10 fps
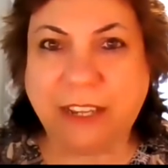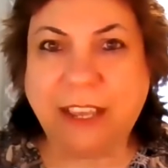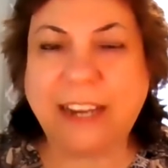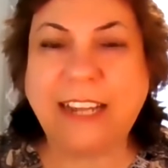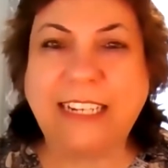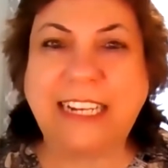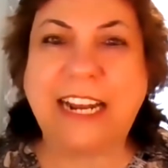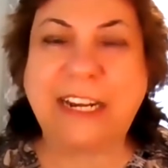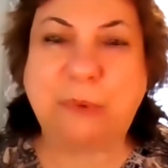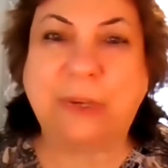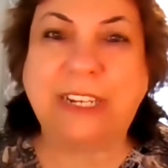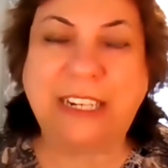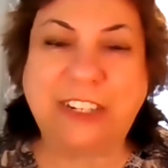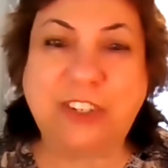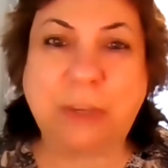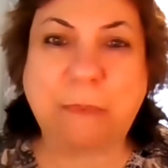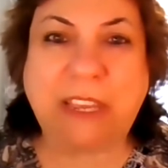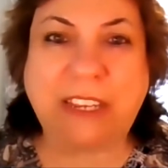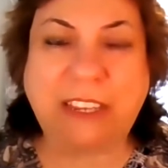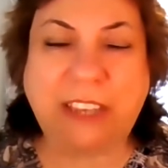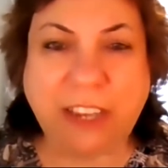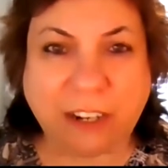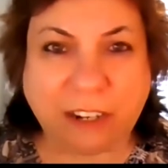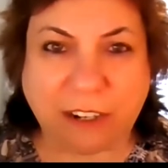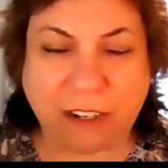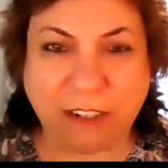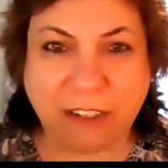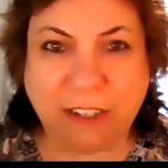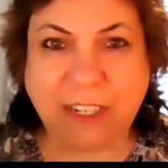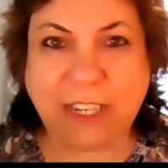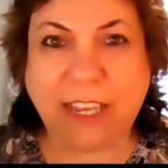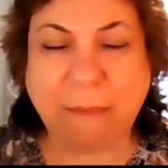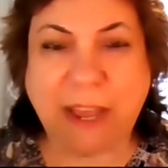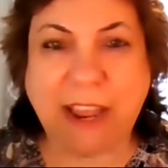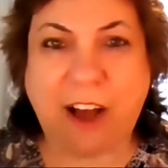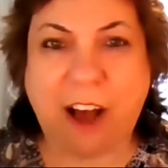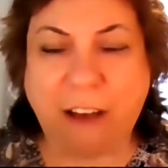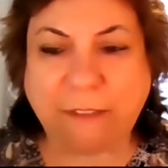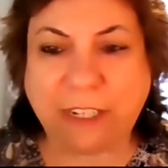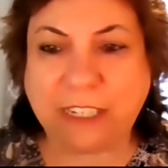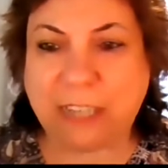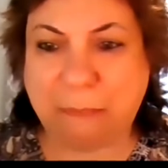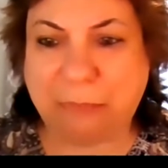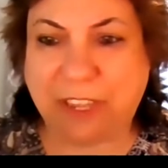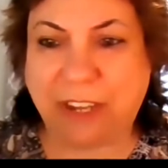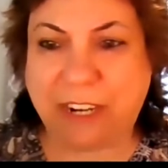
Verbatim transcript: in 1991, and it took me a year to get my offer accepted.